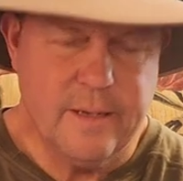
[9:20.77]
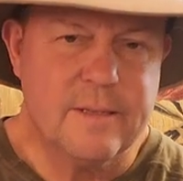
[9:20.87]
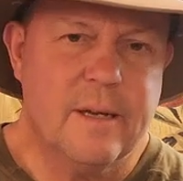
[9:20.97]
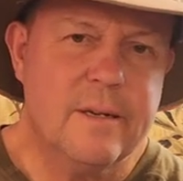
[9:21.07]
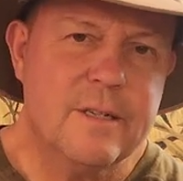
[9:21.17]
you,
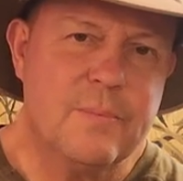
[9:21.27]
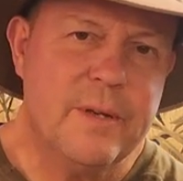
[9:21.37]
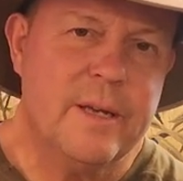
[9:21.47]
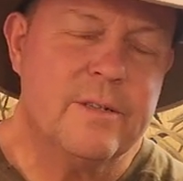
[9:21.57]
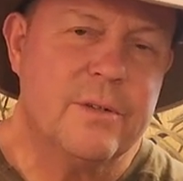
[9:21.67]
Tucker's
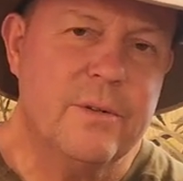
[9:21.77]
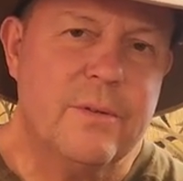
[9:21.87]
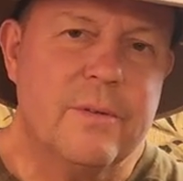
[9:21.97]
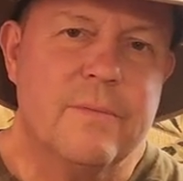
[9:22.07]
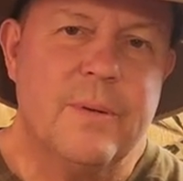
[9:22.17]
speaking
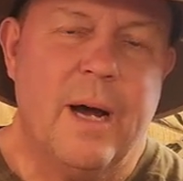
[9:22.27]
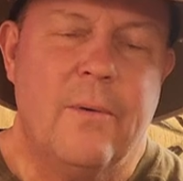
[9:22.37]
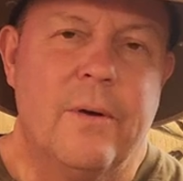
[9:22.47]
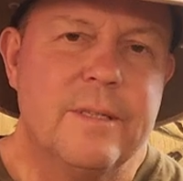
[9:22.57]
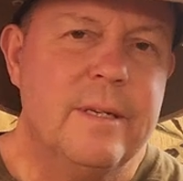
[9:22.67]
truth to
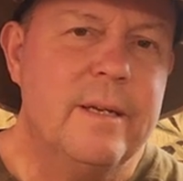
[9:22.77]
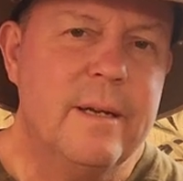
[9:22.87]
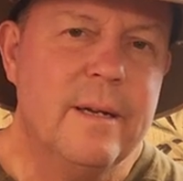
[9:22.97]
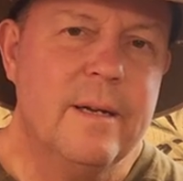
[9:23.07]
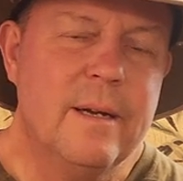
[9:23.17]
power, isn't he?
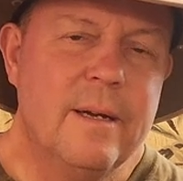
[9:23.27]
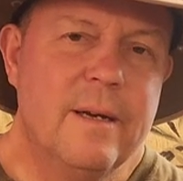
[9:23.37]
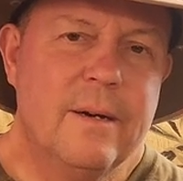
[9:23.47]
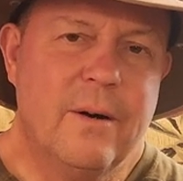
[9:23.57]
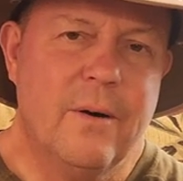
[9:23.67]

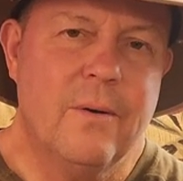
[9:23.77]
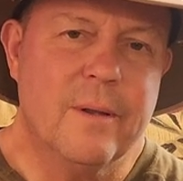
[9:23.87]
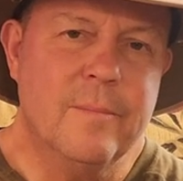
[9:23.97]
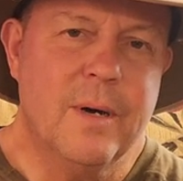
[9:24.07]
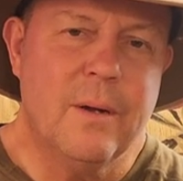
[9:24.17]

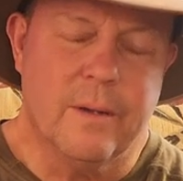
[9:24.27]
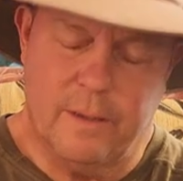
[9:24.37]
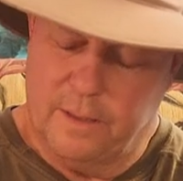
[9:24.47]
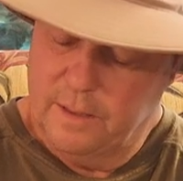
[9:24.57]
Holy moly.